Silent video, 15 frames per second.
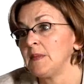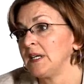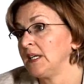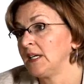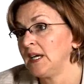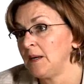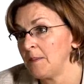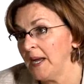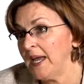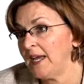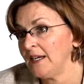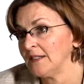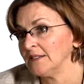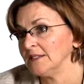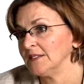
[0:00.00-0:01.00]
I didn't get my
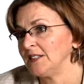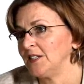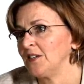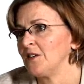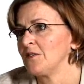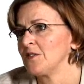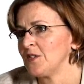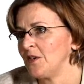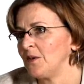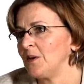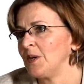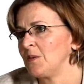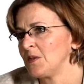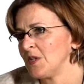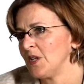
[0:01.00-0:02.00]
ankle, so
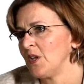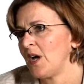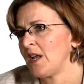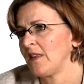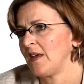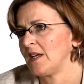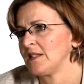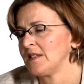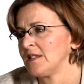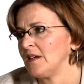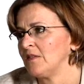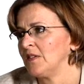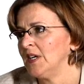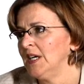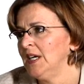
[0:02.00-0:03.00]
it was a lot of that stuff.